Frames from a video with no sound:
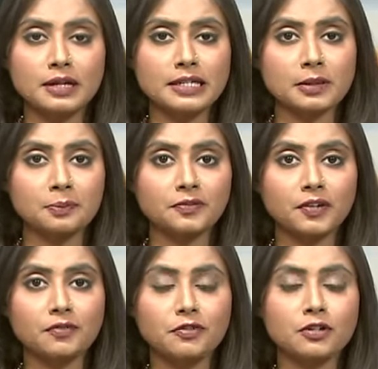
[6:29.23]
S&P
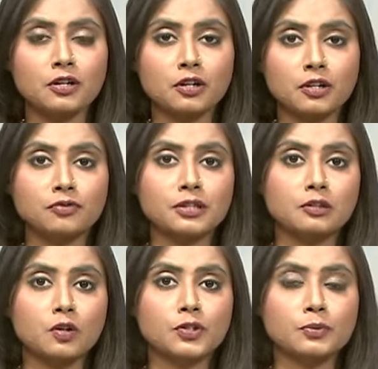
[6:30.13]
500
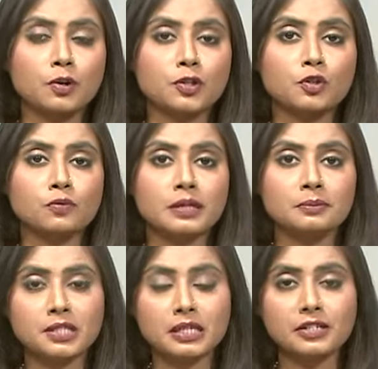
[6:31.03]
lost
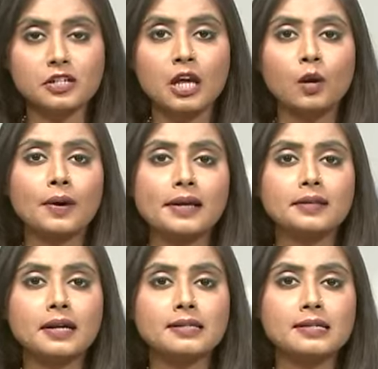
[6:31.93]
0.21%, while the
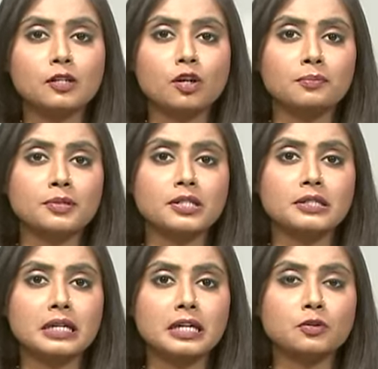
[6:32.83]
Nasdaq Composite gained